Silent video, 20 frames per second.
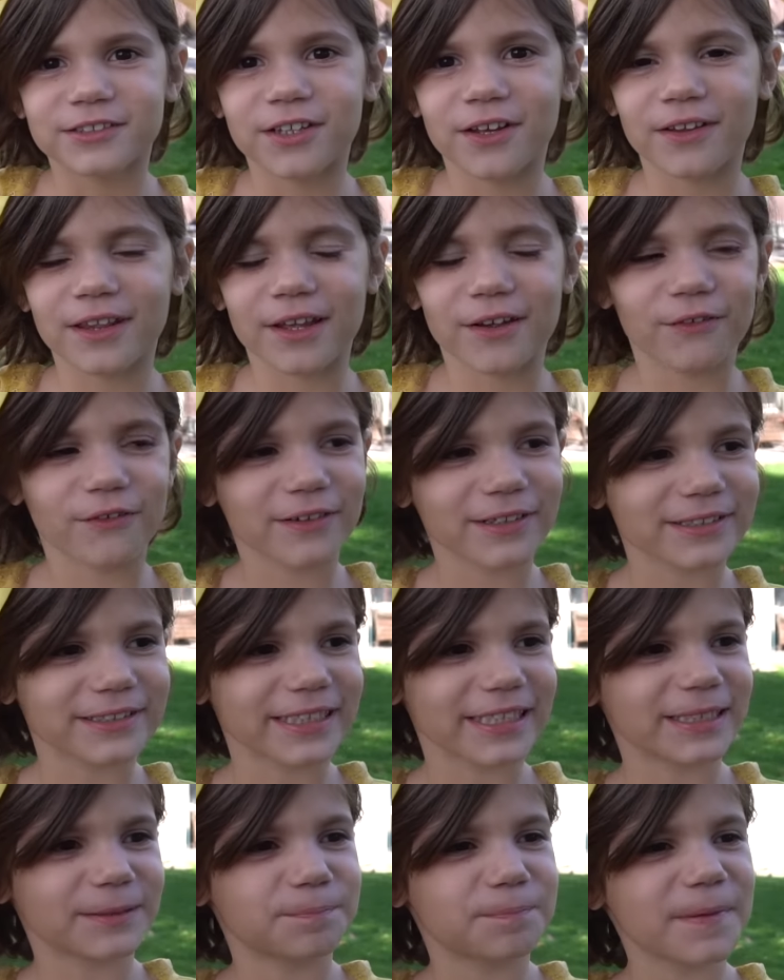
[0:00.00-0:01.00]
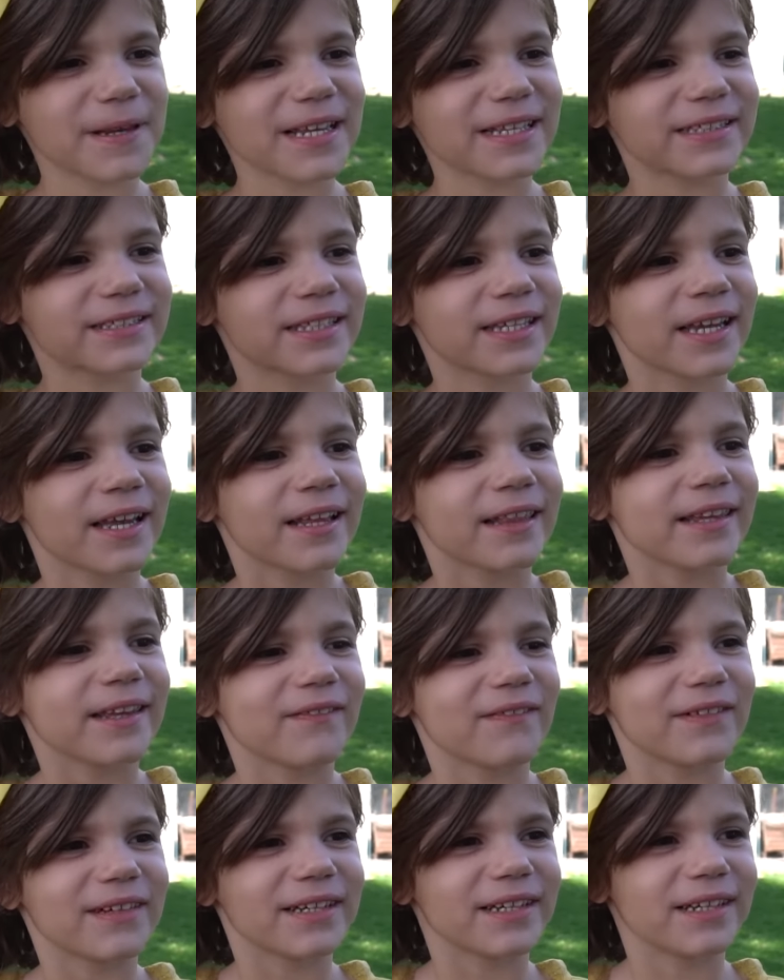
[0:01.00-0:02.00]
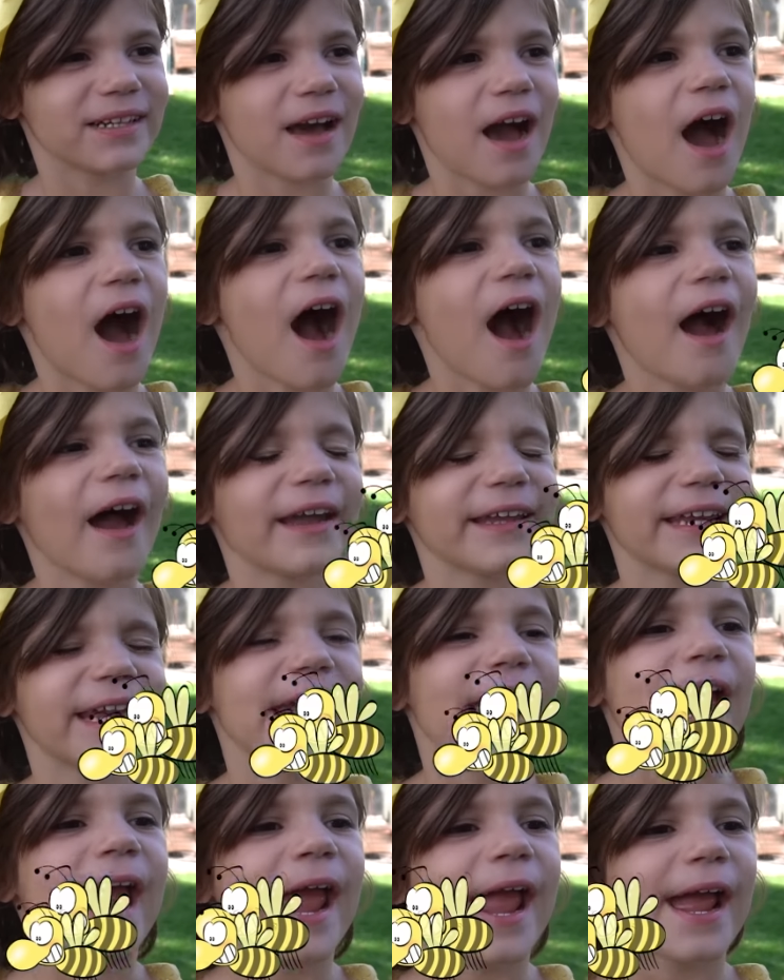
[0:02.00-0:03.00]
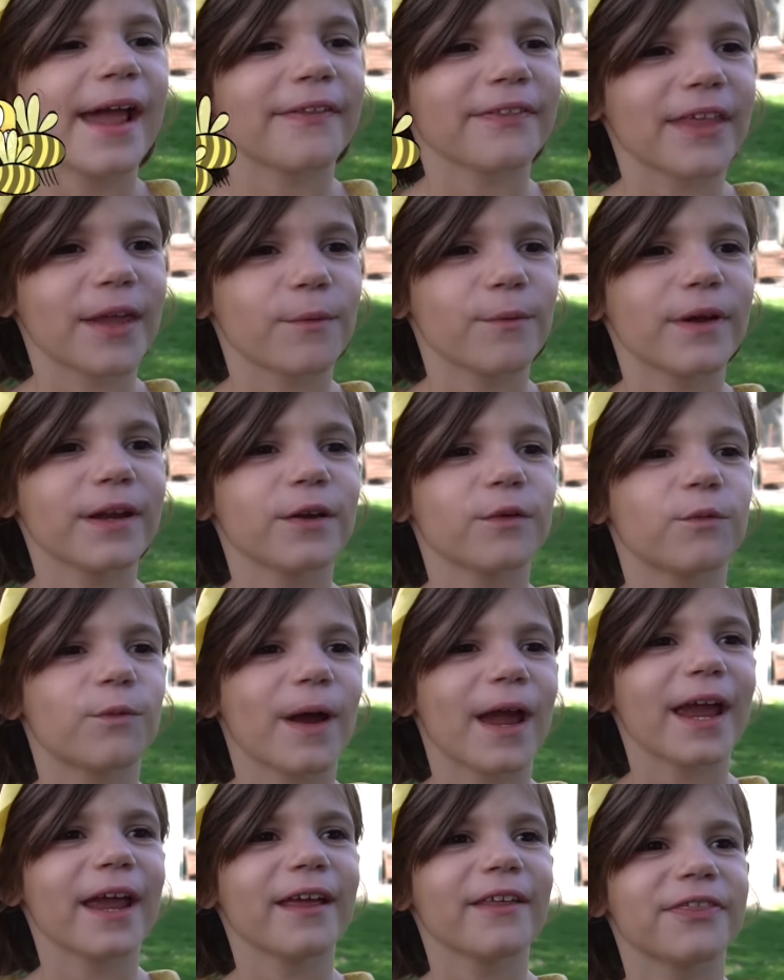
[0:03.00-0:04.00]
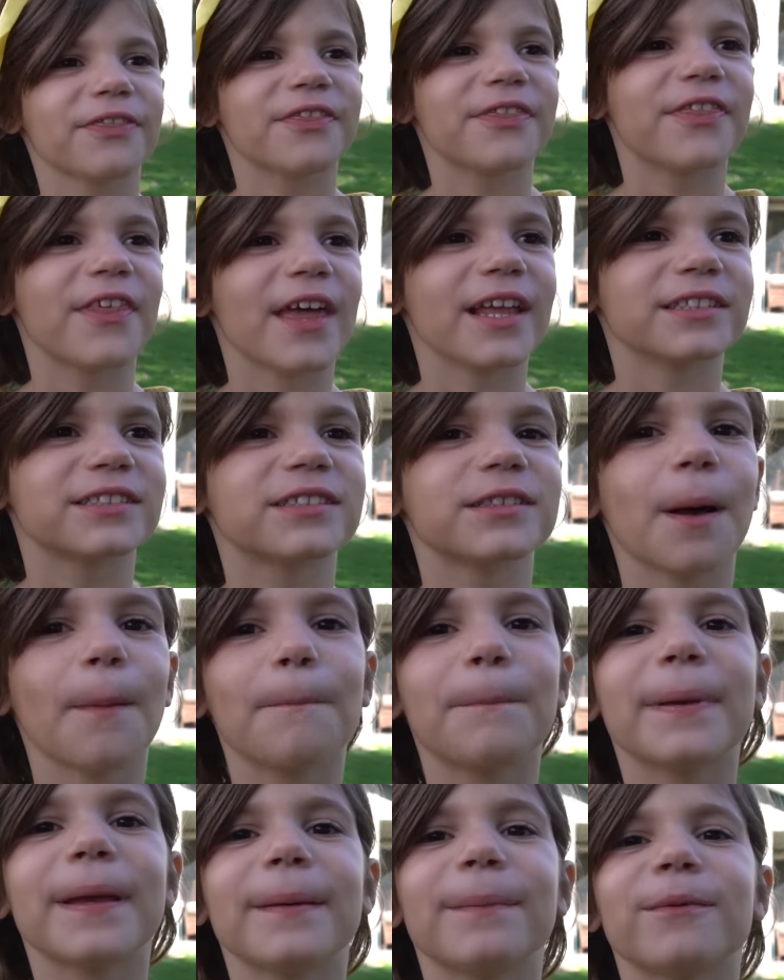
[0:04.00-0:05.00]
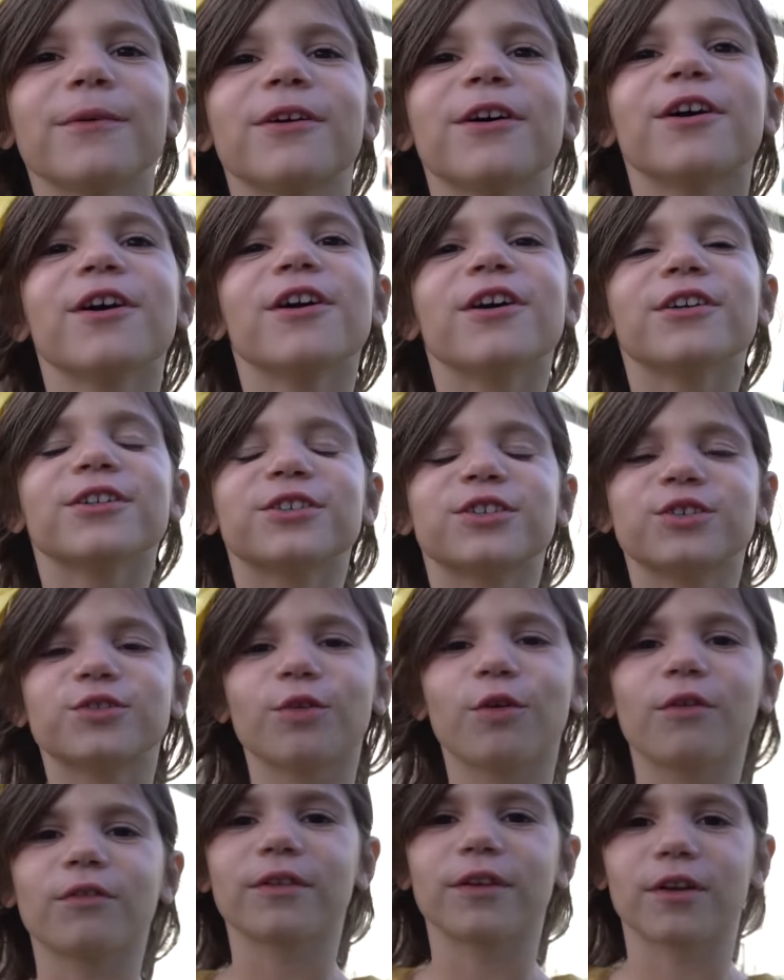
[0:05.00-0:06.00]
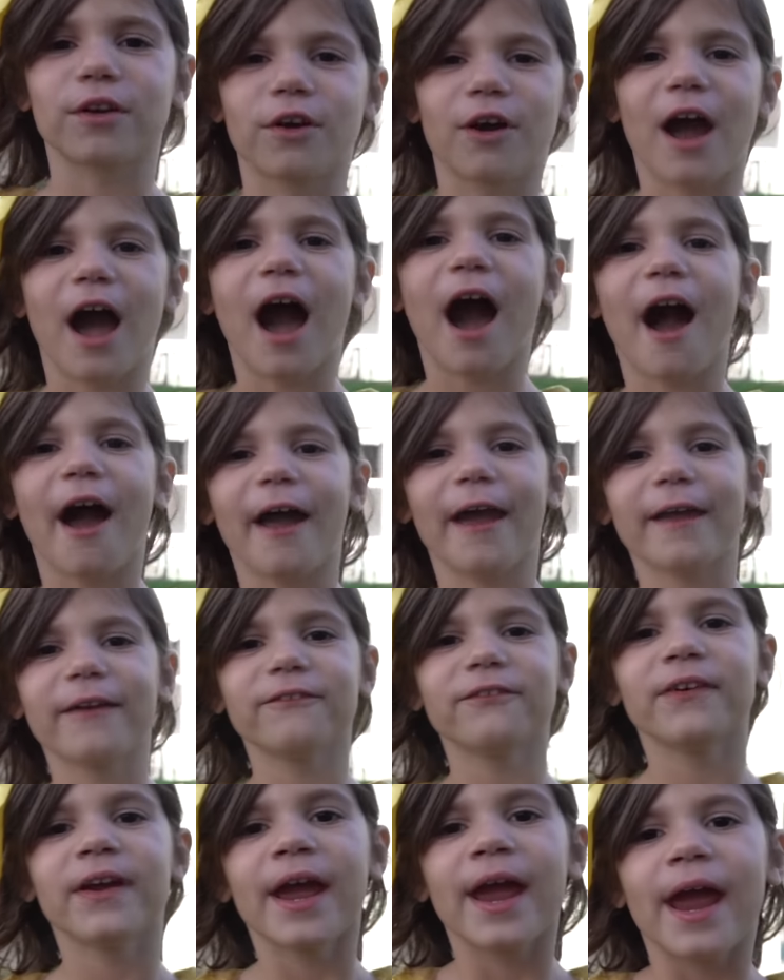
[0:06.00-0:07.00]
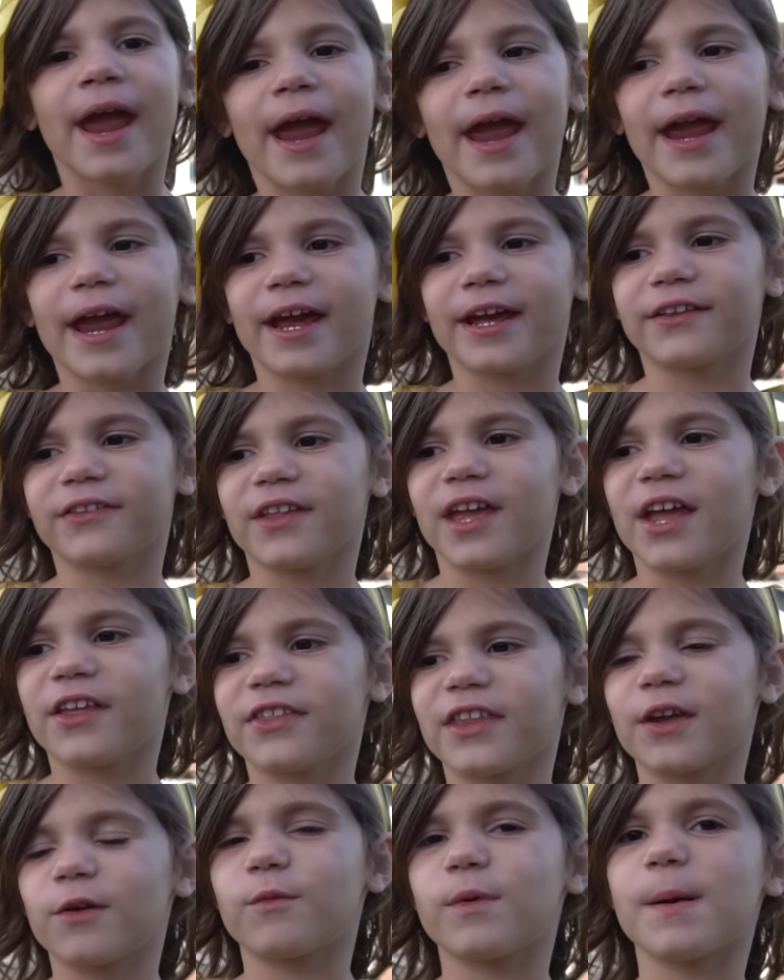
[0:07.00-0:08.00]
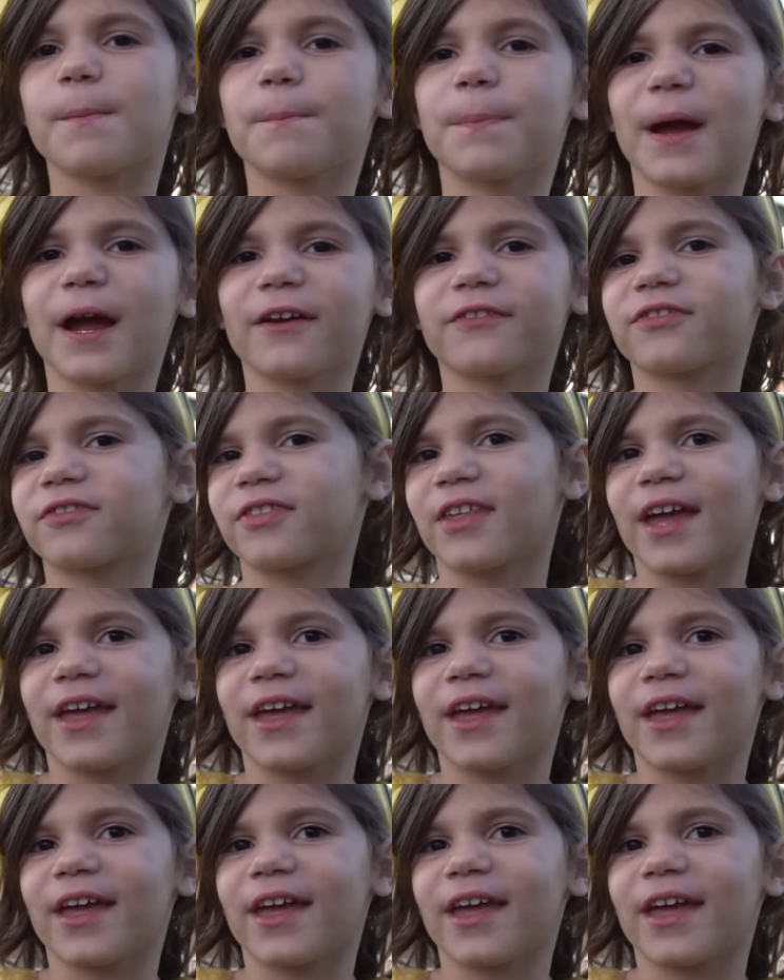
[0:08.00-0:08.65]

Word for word: So there was these bees living in a hive, and they went away, and then some people stole their hive, and they went back.